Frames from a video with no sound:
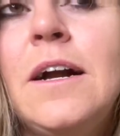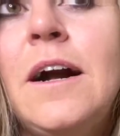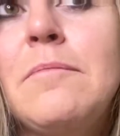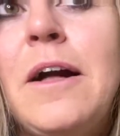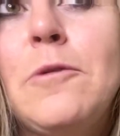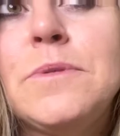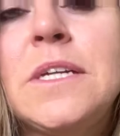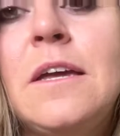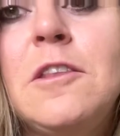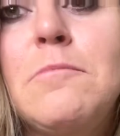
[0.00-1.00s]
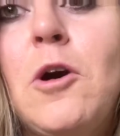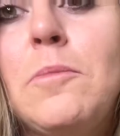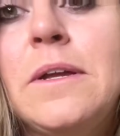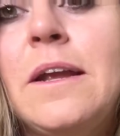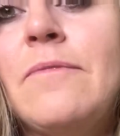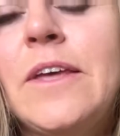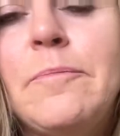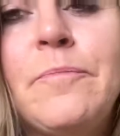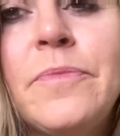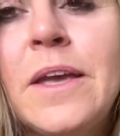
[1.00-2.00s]
helps in the moment. And
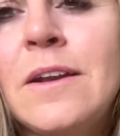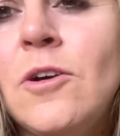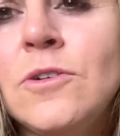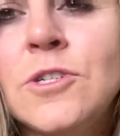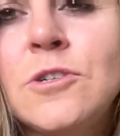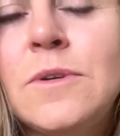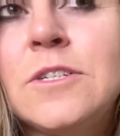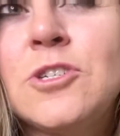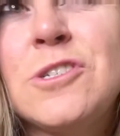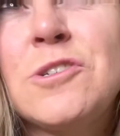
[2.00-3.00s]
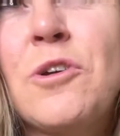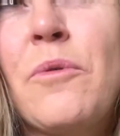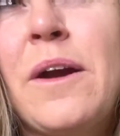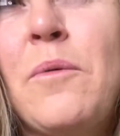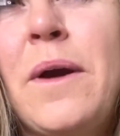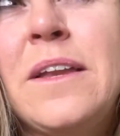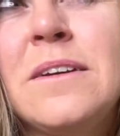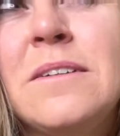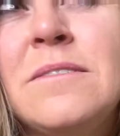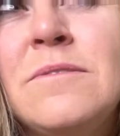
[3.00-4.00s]
then it also is just a great way
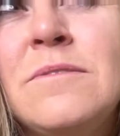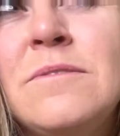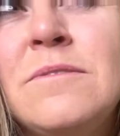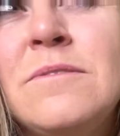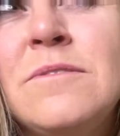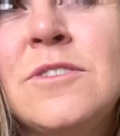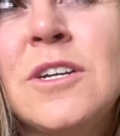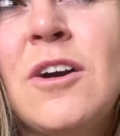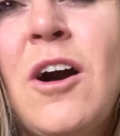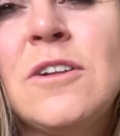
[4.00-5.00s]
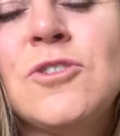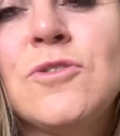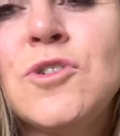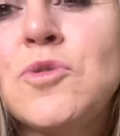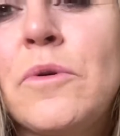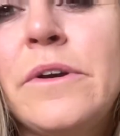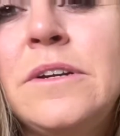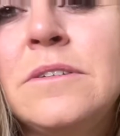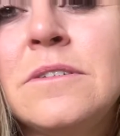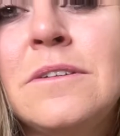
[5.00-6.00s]
to conjure
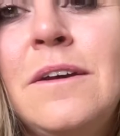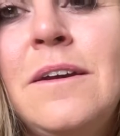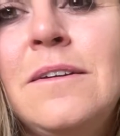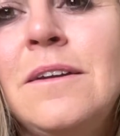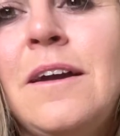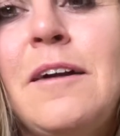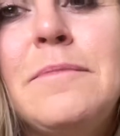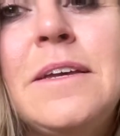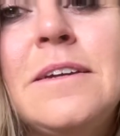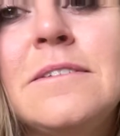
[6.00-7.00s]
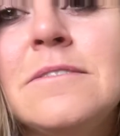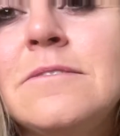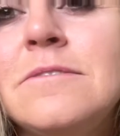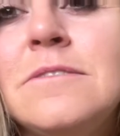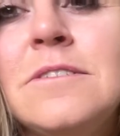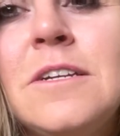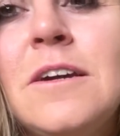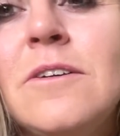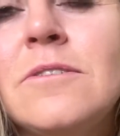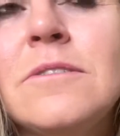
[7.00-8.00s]
stories. I mean,
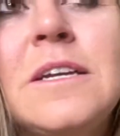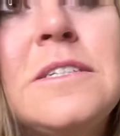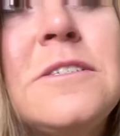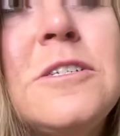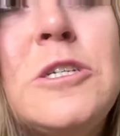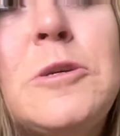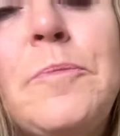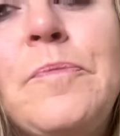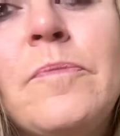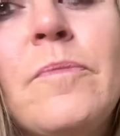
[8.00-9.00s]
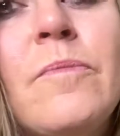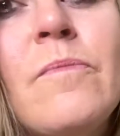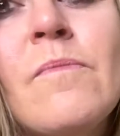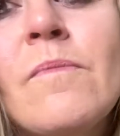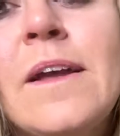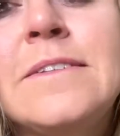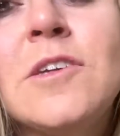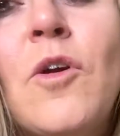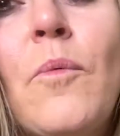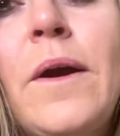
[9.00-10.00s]
it's
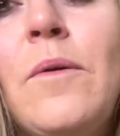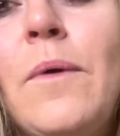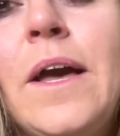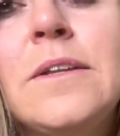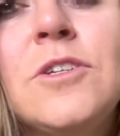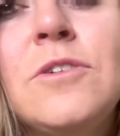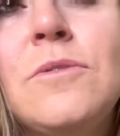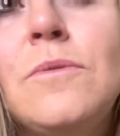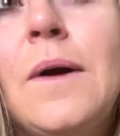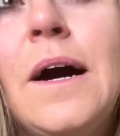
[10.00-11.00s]
a great way to